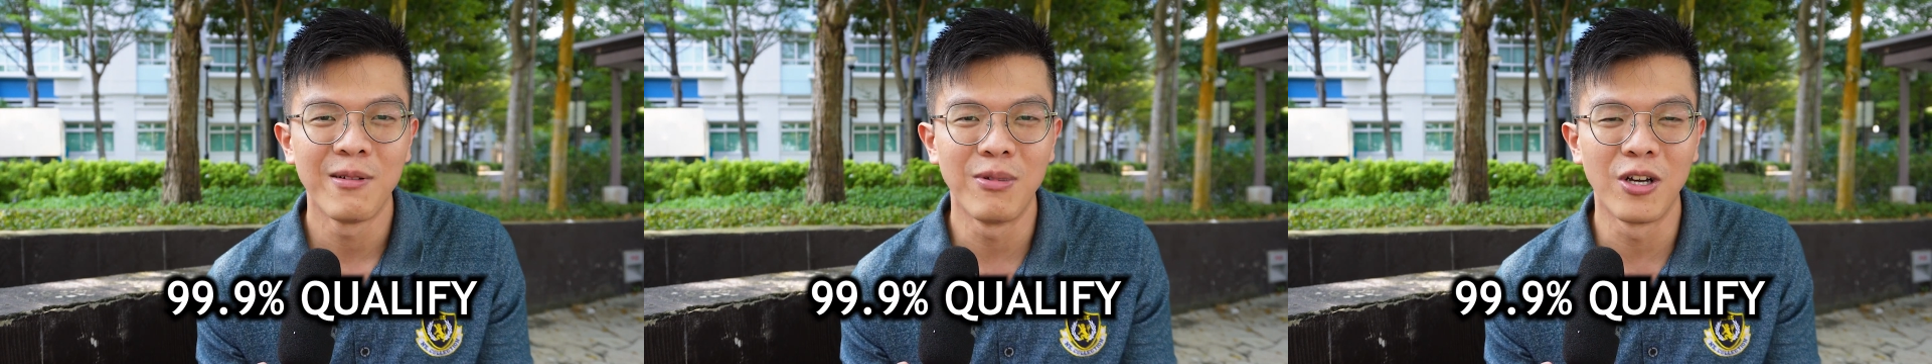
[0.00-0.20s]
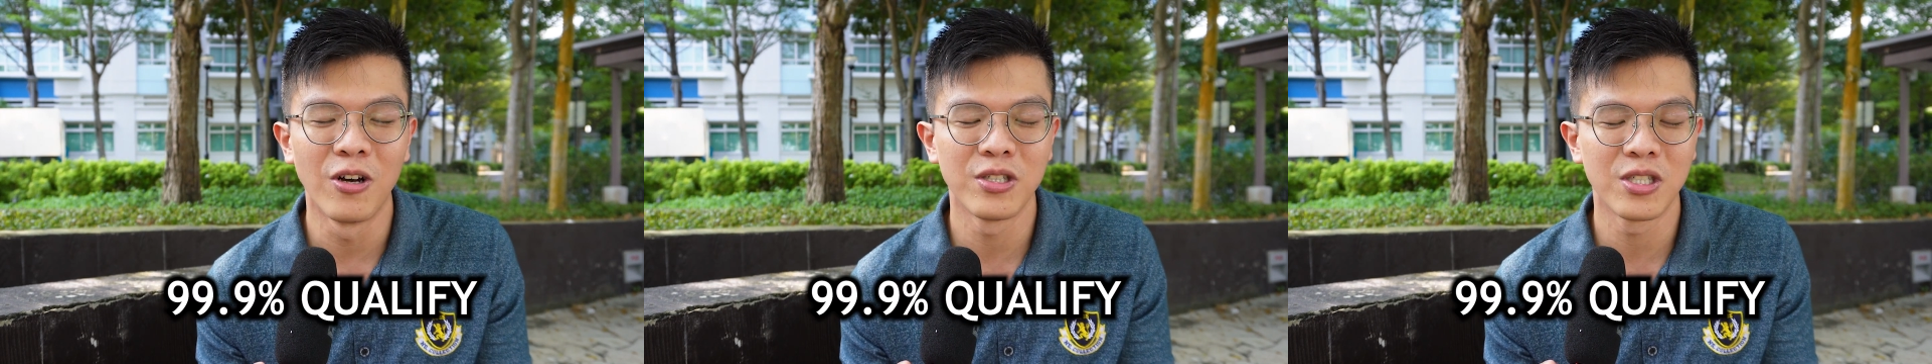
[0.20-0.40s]

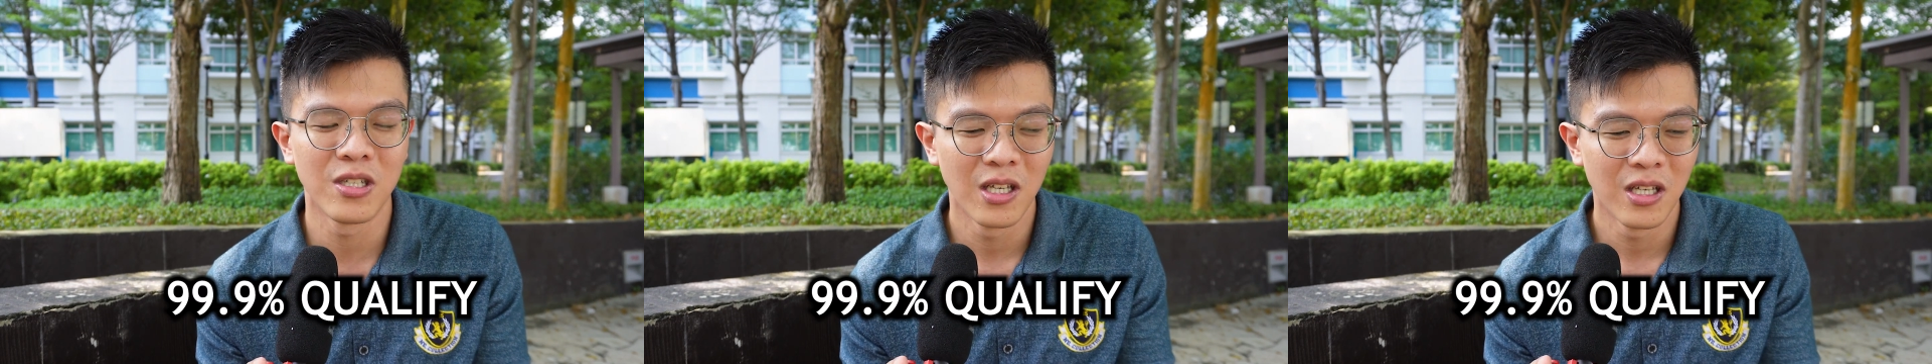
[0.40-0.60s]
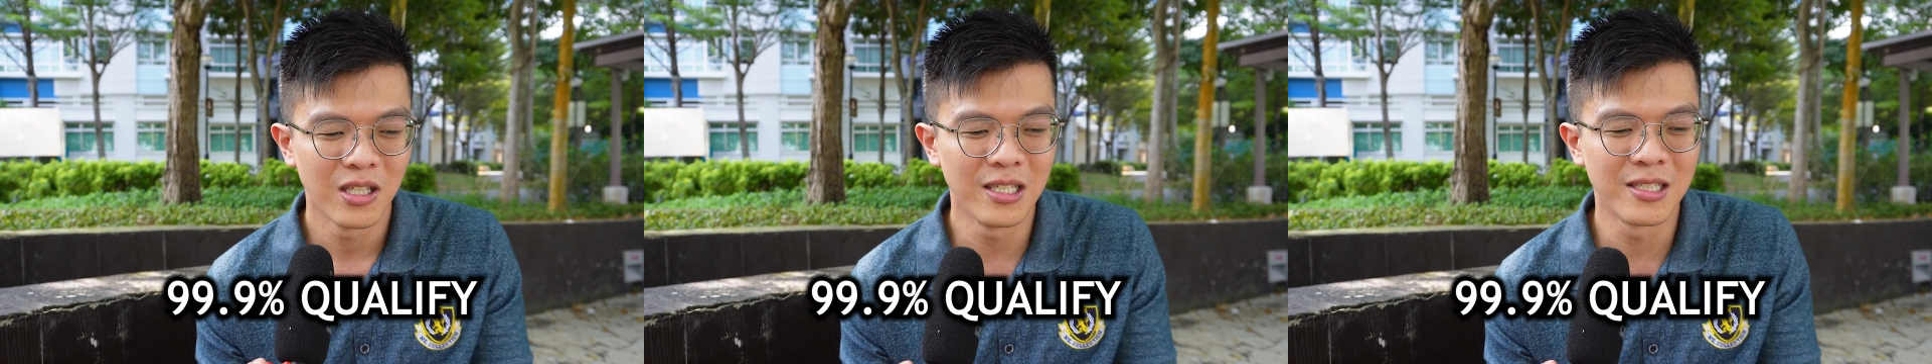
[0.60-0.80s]
because
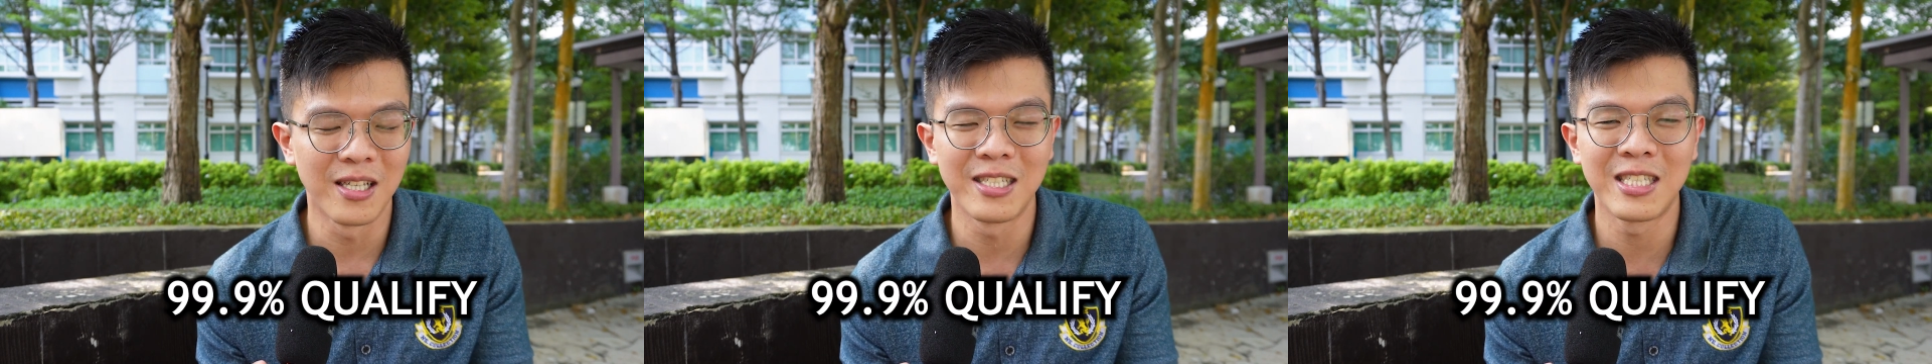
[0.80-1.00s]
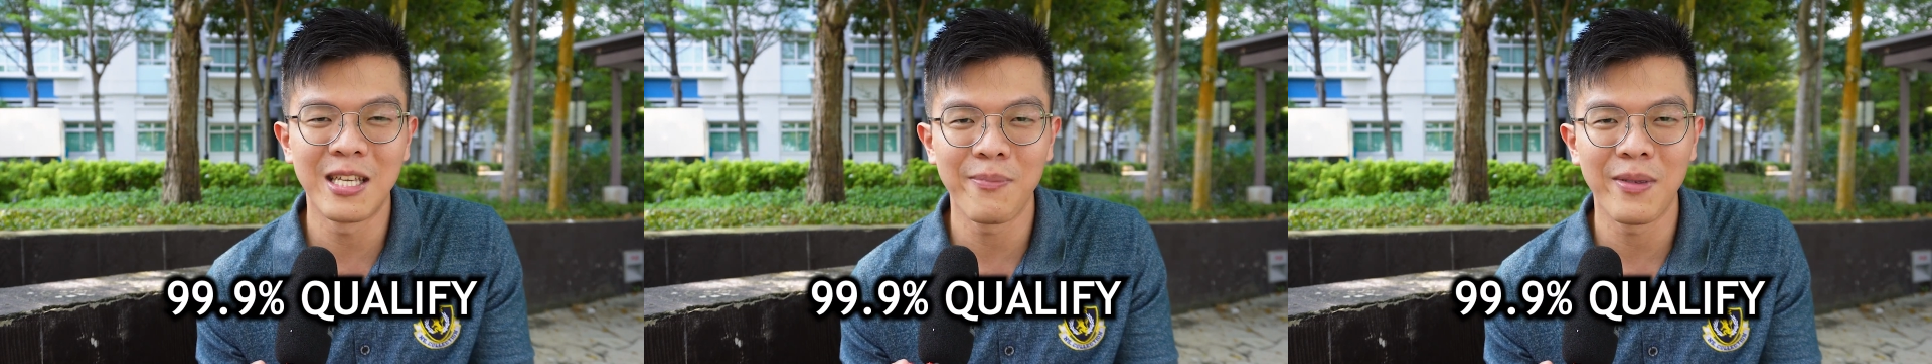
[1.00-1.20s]
it's
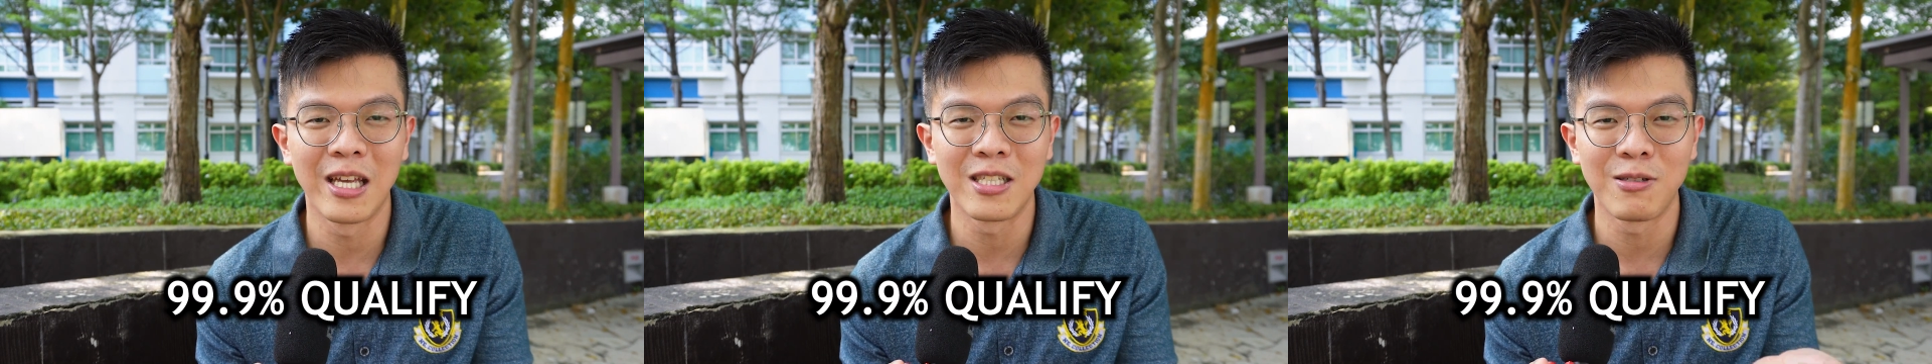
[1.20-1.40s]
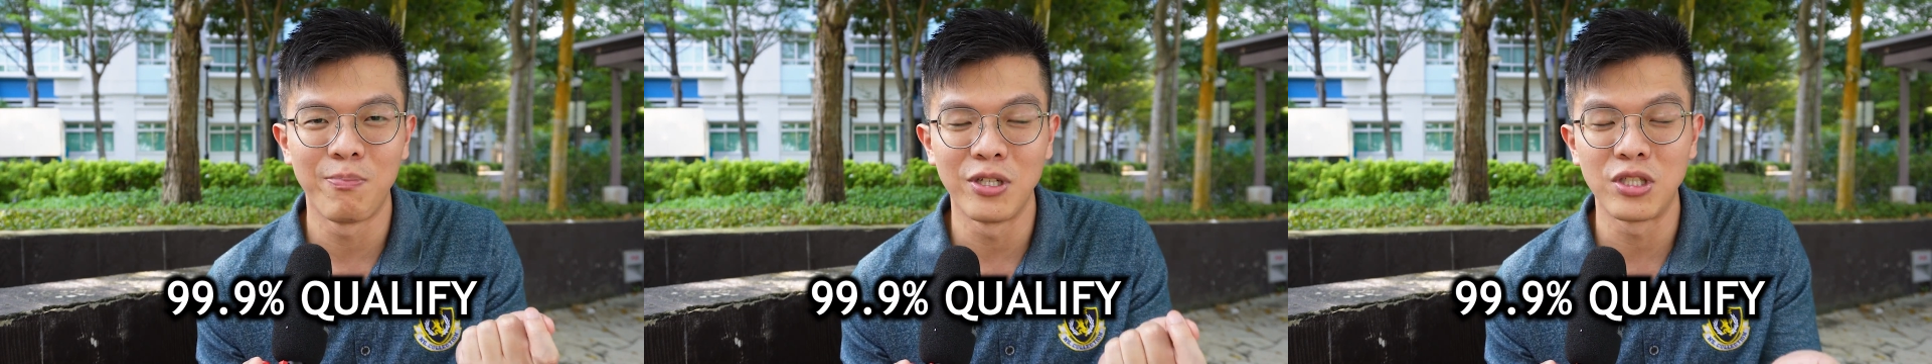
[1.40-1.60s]
the same
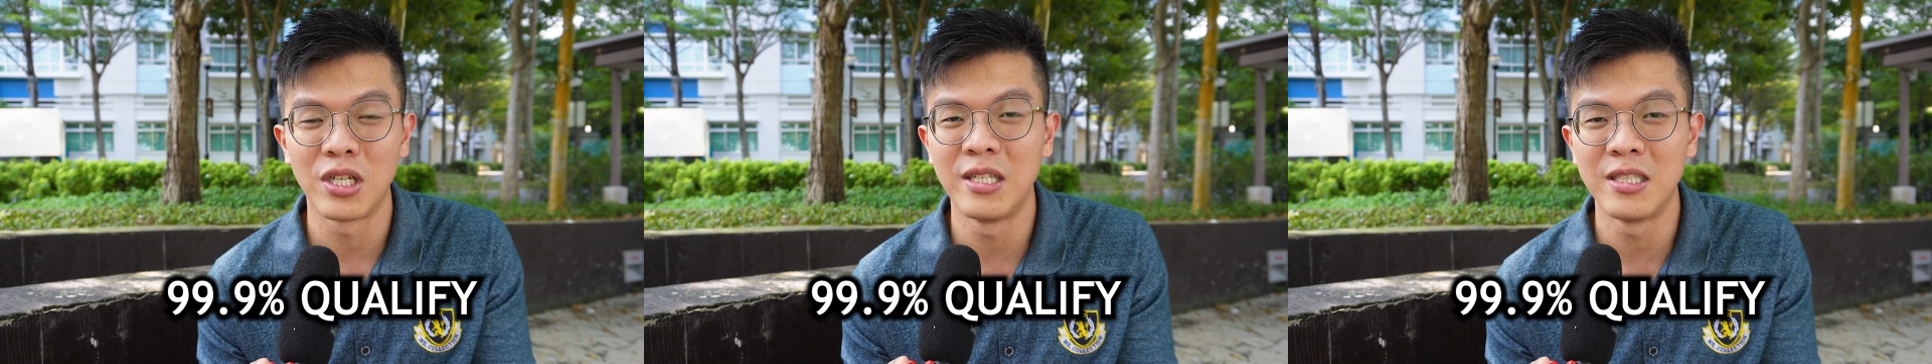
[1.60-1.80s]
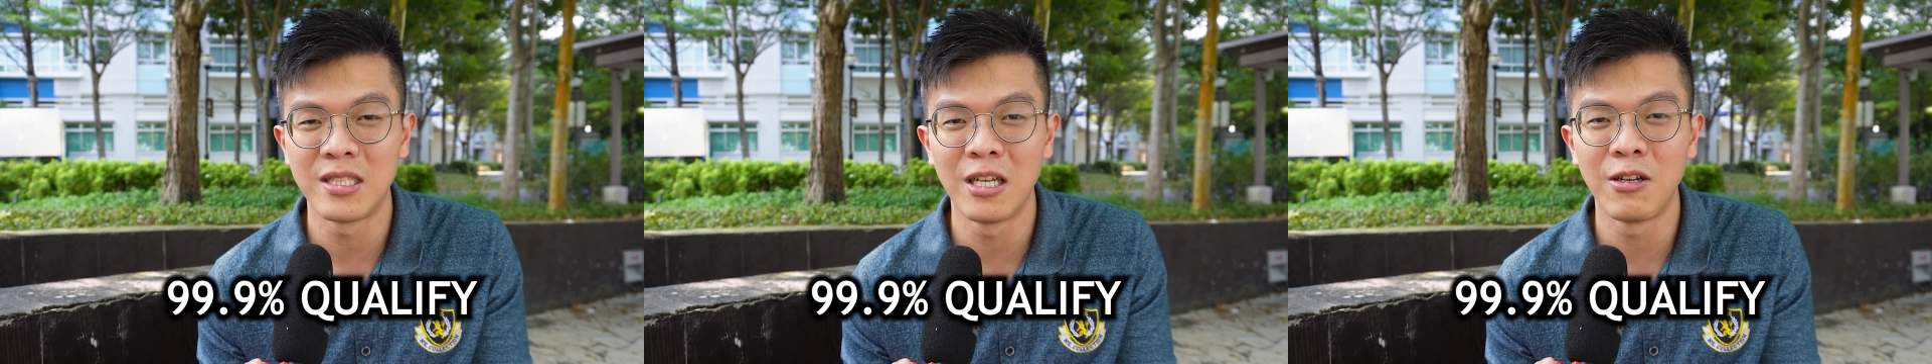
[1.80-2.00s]
as
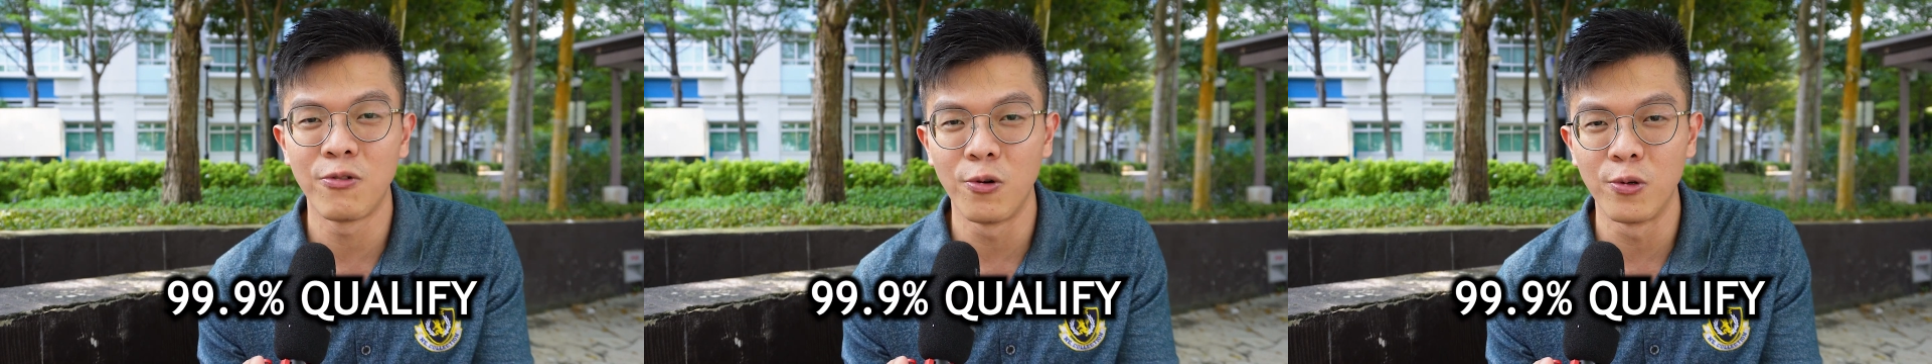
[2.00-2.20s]
purchasing